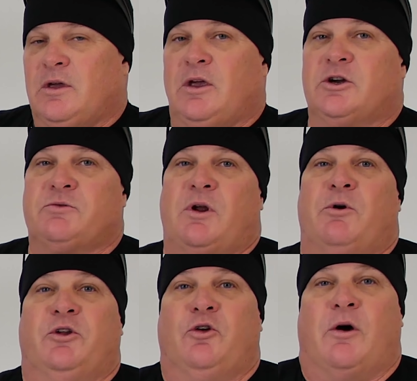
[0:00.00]
Here's what I
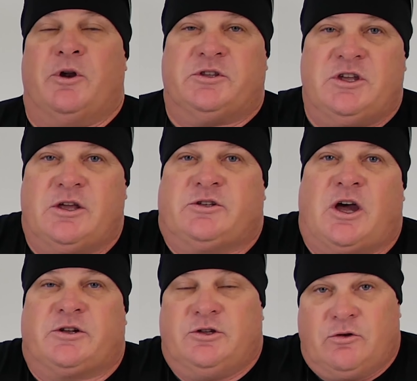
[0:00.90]
want to do. I want to
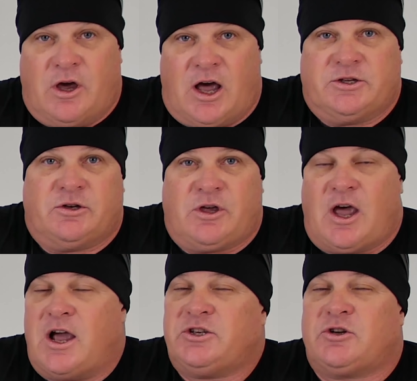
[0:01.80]
talk to you guys. Okay,
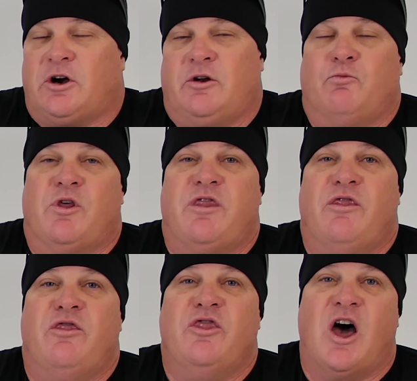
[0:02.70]
I started with
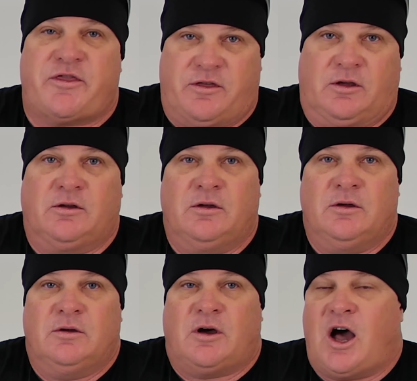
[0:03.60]
nothing.
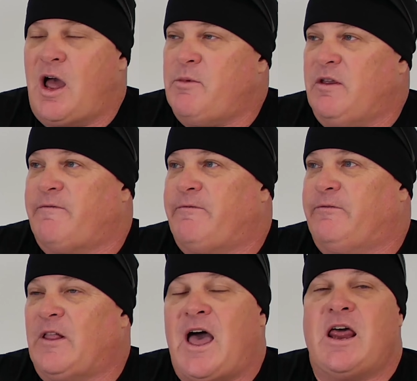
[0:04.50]
I mean,
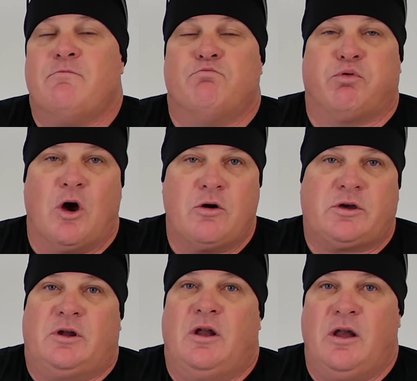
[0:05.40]
flat
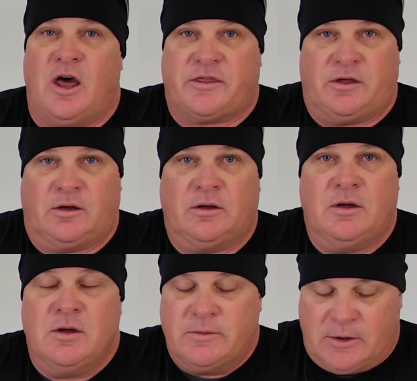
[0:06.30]
broke nothing.
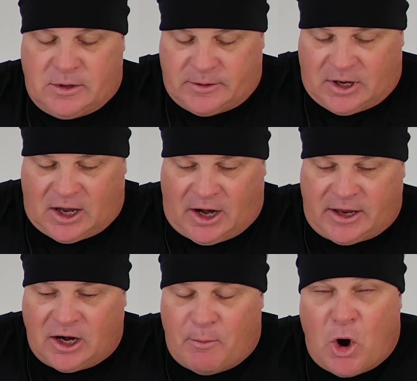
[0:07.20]
And I
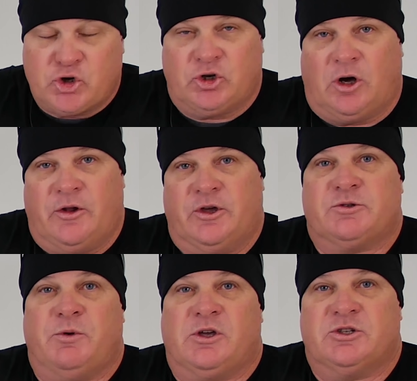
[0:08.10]
get emotional on
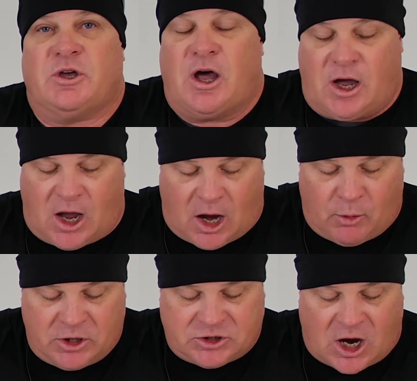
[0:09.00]
this because I
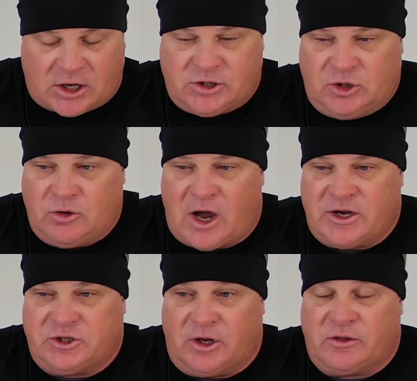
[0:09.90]
want to talk to you
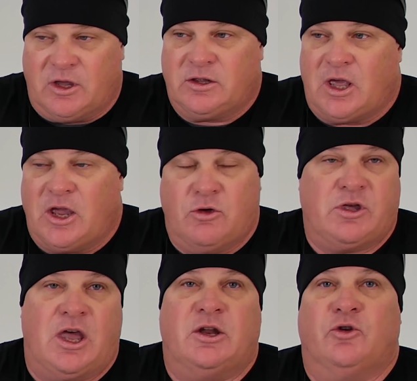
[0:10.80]
guys that think that you
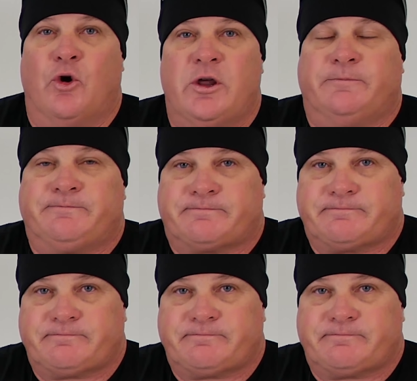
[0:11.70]
can't do it